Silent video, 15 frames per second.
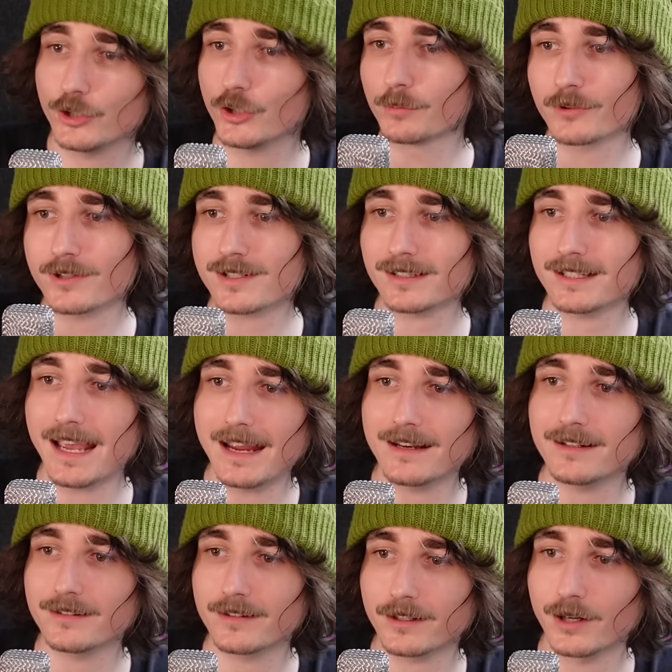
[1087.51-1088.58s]
humorously
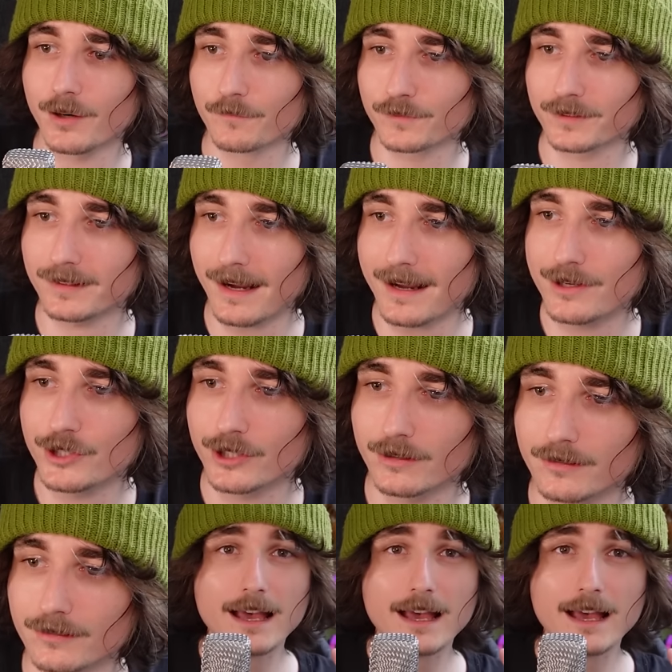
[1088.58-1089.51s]
ending the confrontation.